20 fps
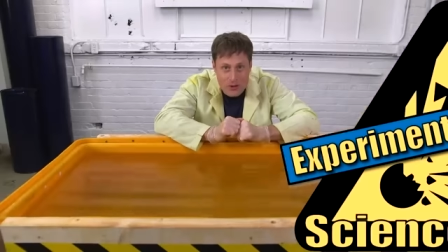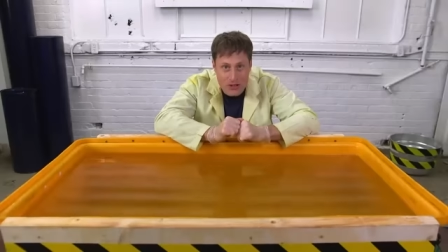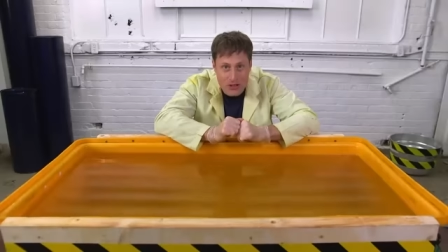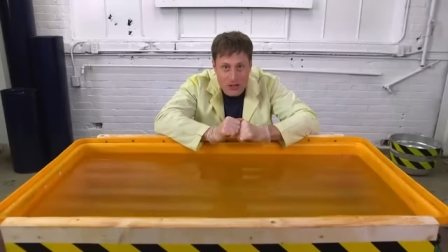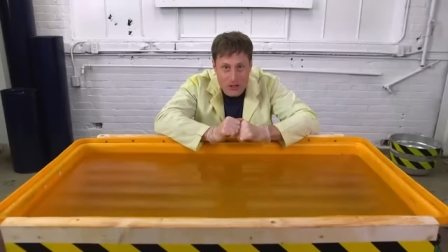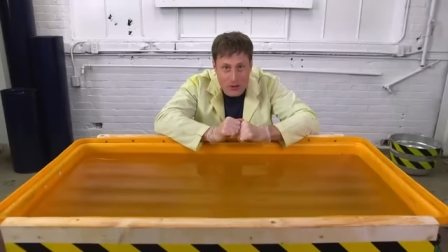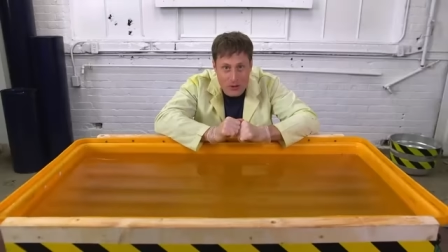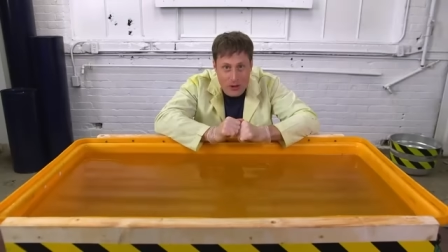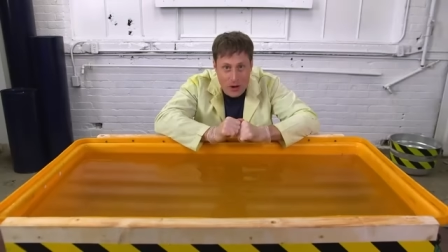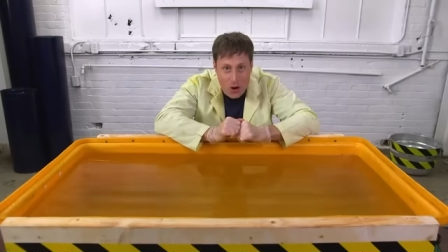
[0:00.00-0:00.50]
can
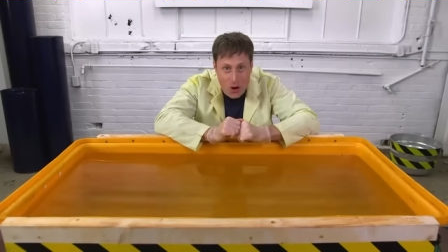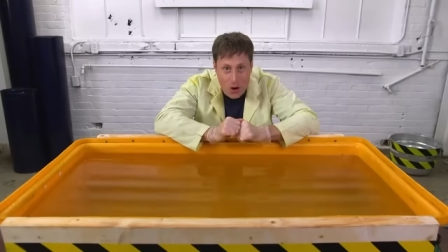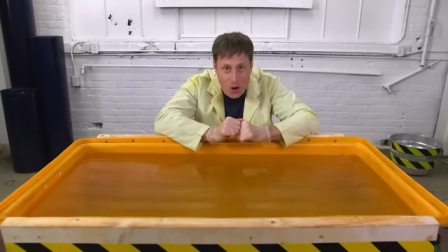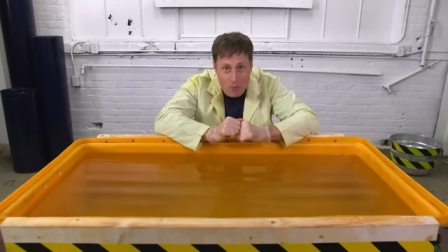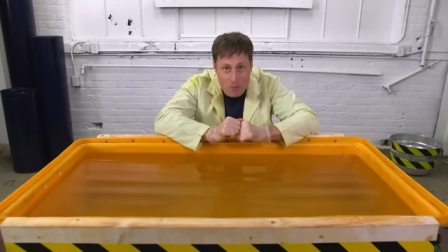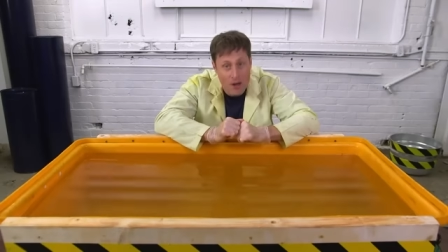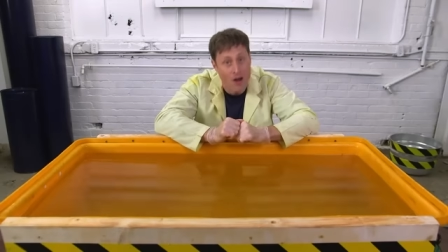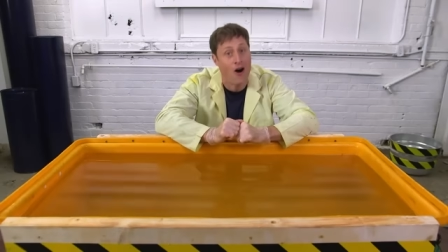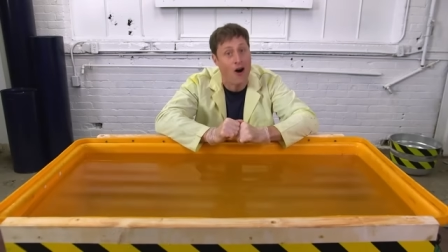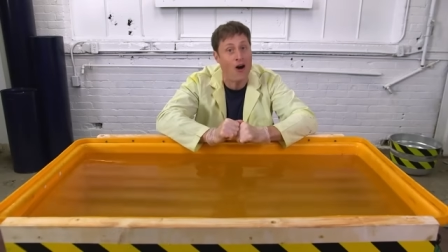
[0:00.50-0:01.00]
do at
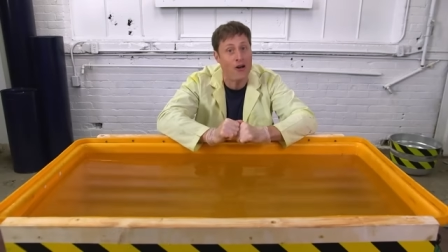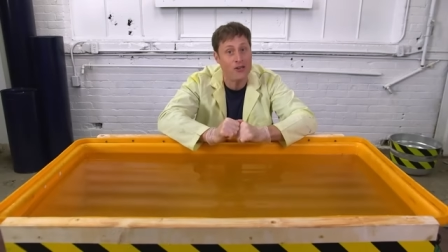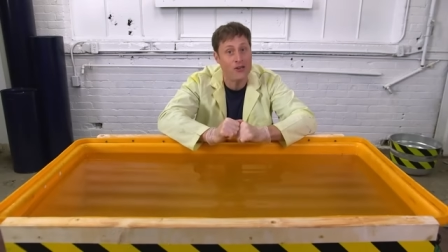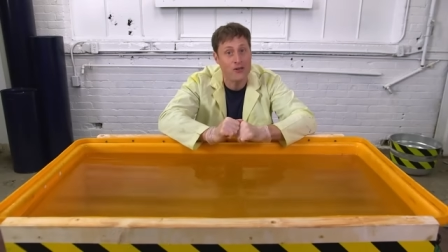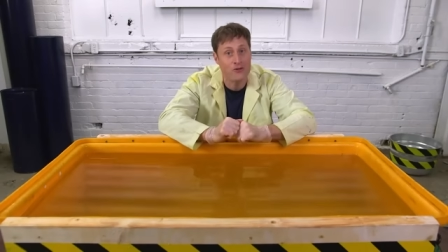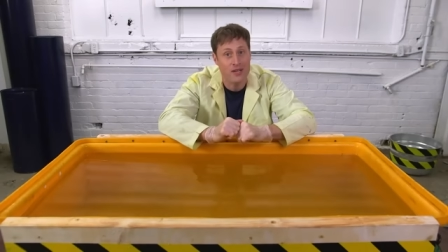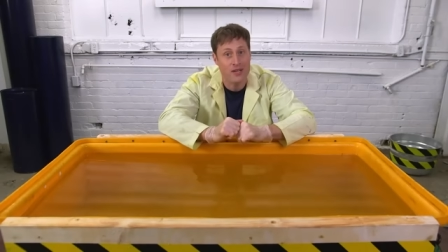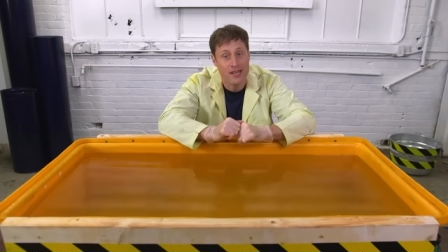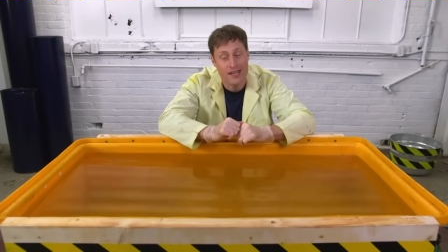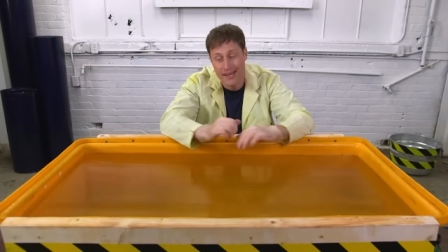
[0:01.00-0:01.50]
home. All
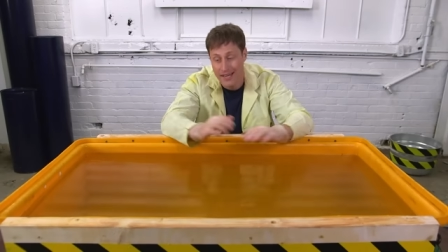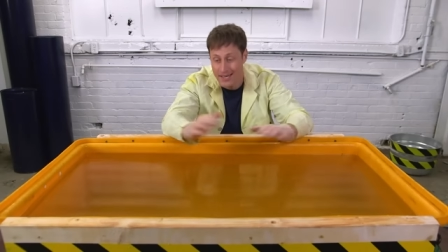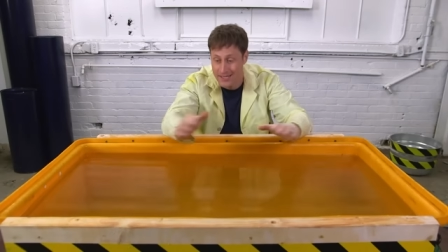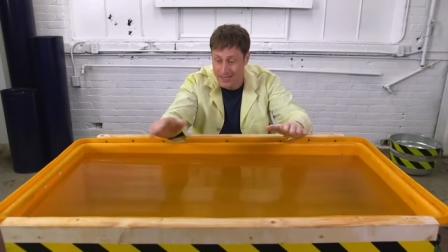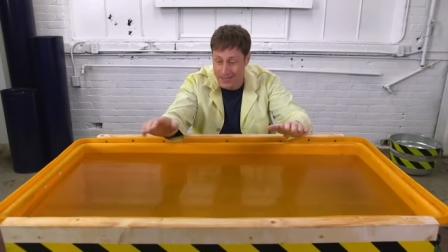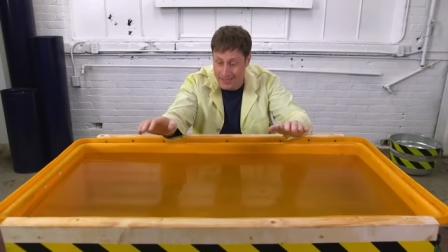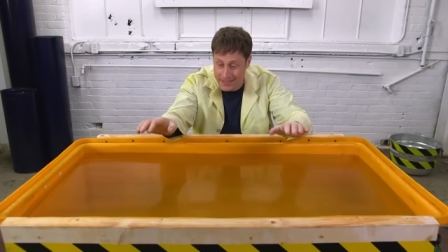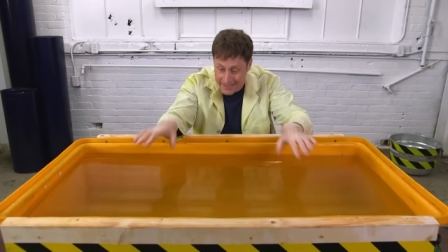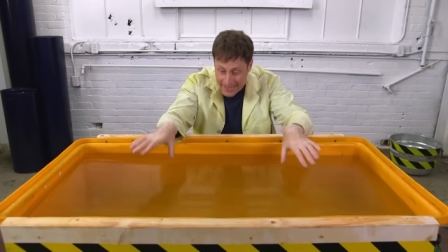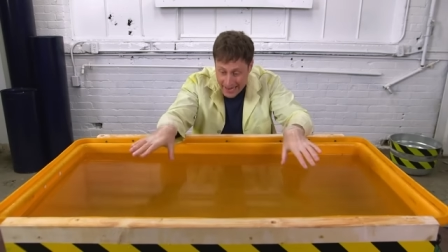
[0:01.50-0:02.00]
you need
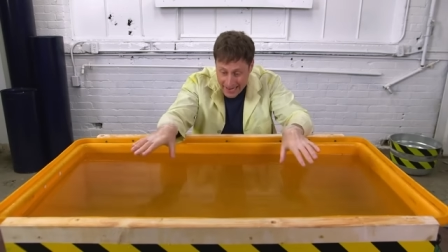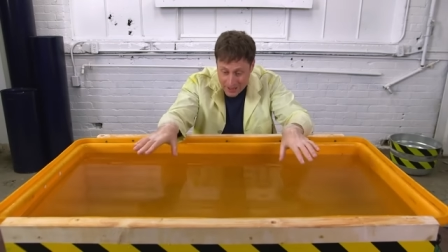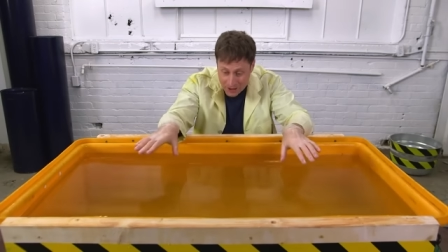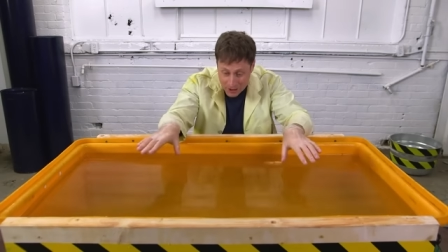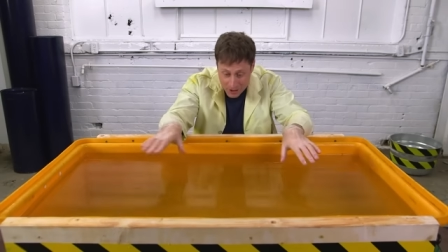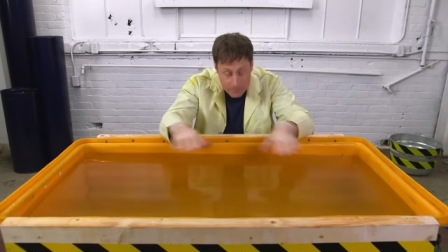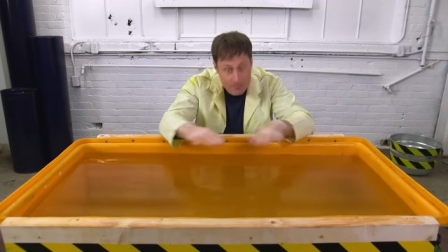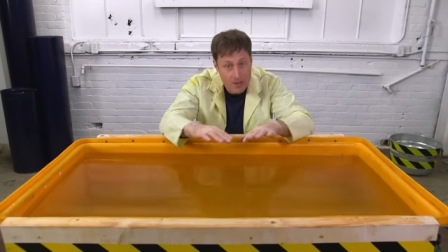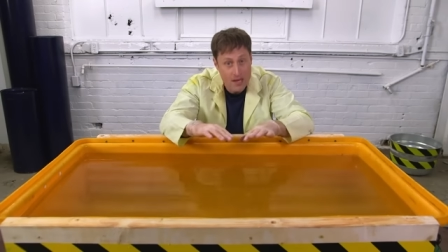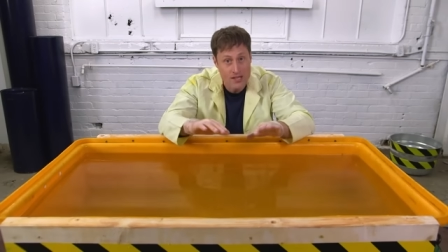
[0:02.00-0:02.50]
is a
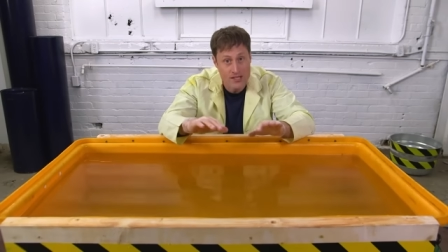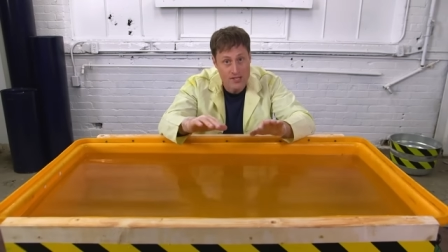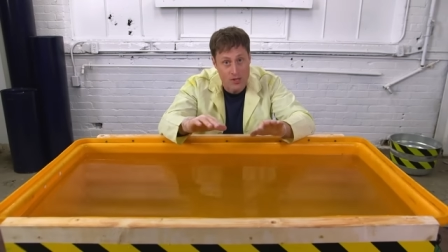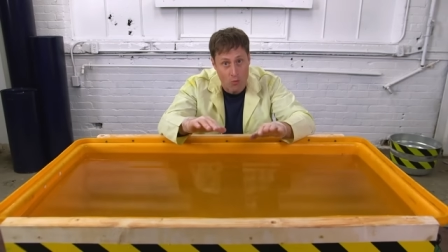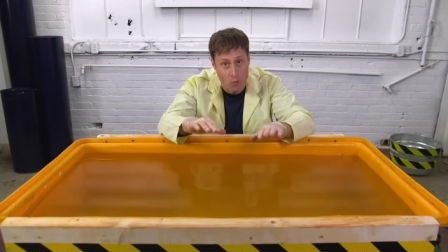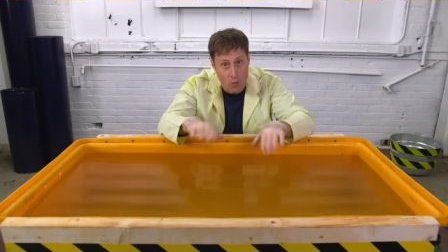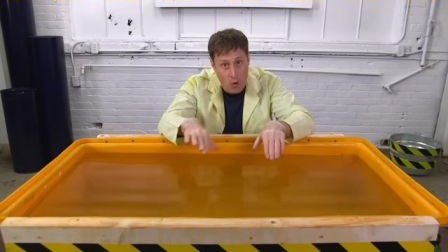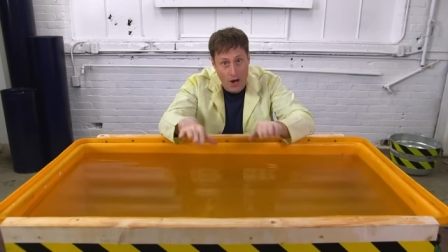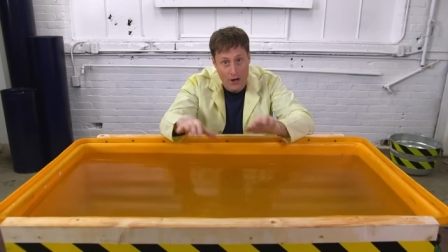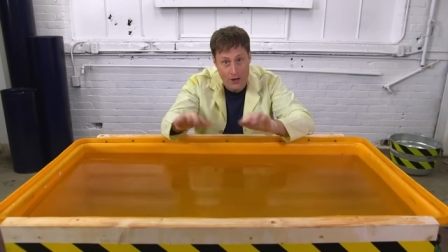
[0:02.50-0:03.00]
container,
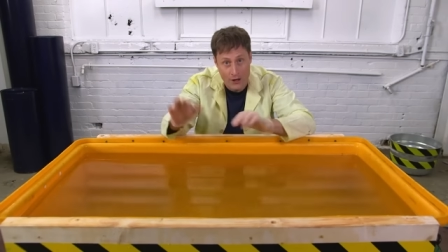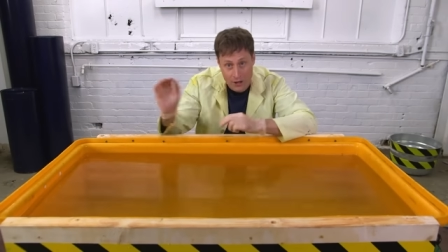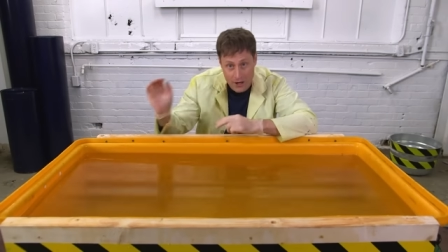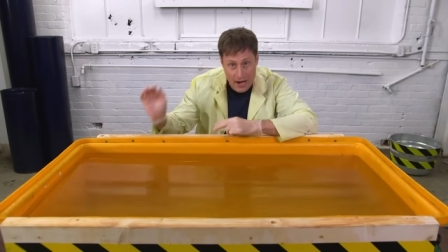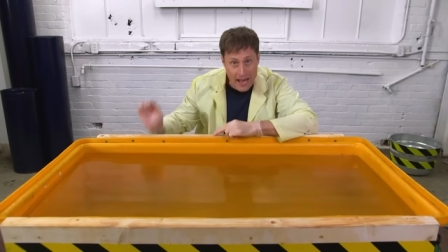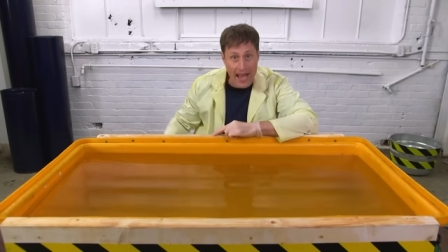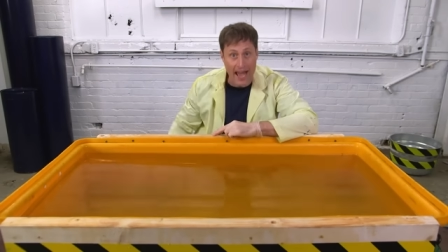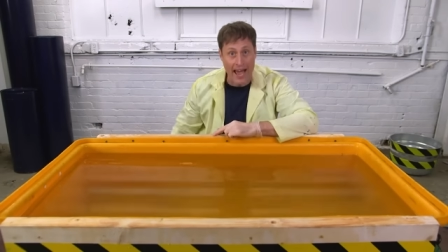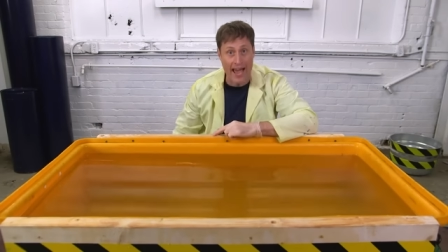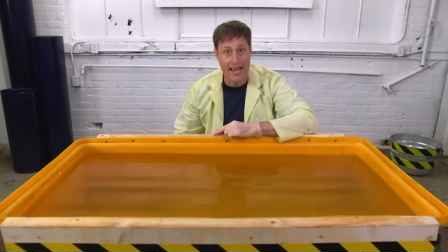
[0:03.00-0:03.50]
some water,
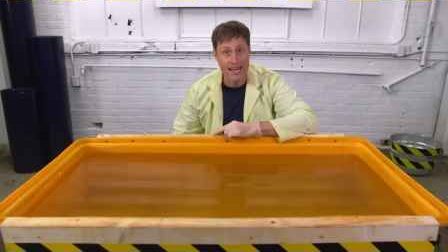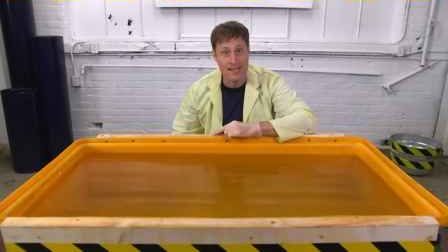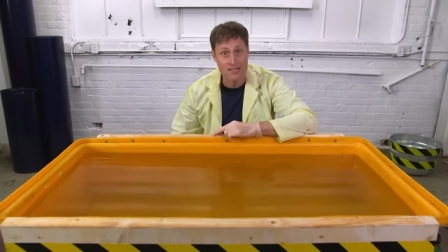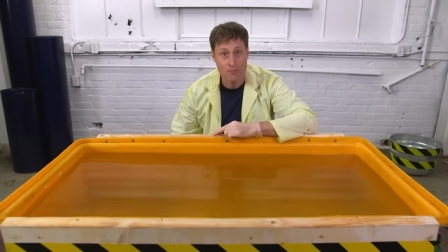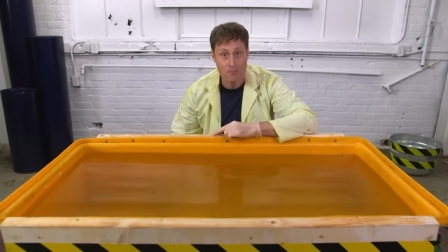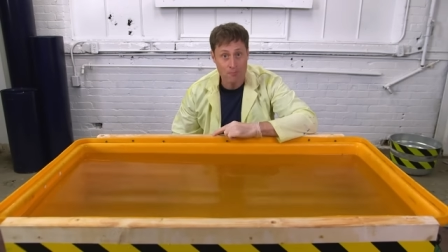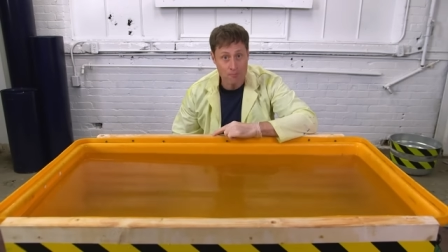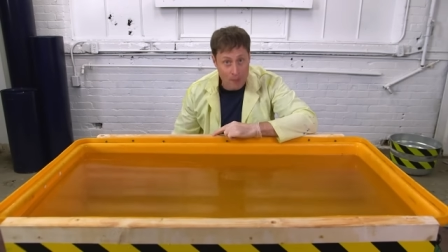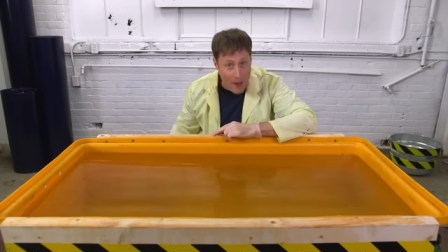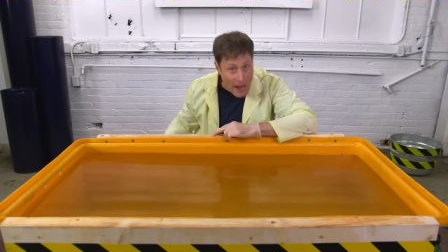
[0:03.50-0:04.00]
and
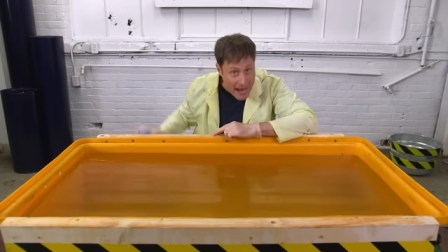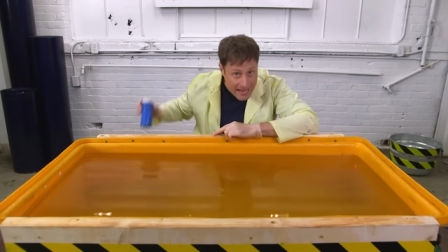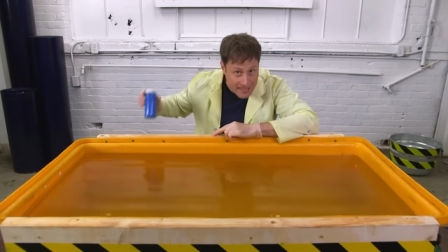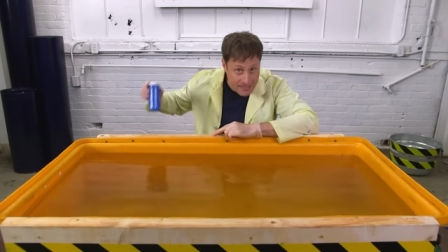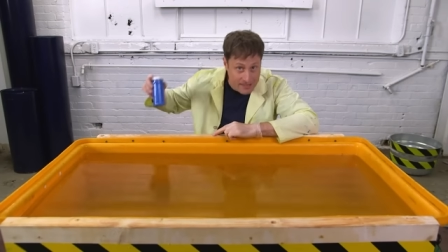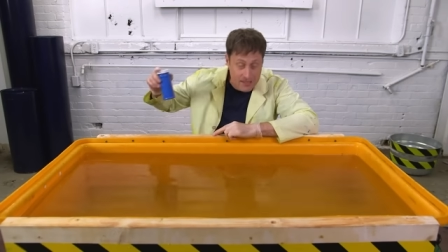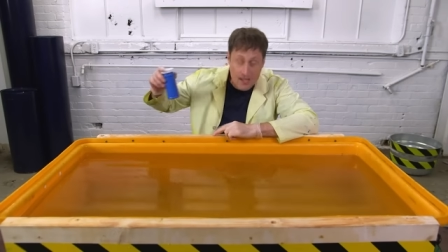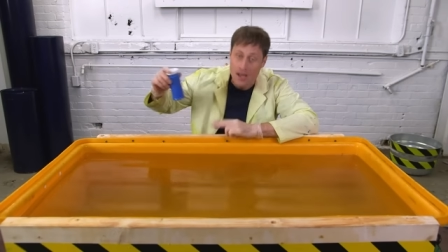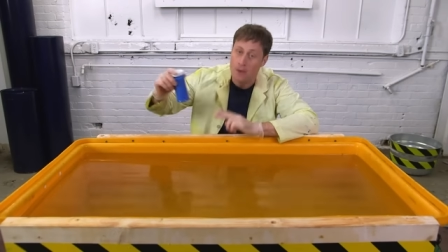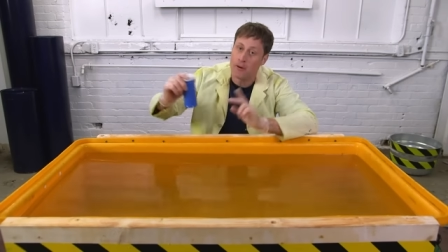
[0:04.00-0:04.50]

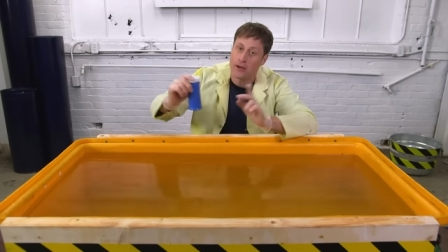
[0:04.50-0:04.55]
paint.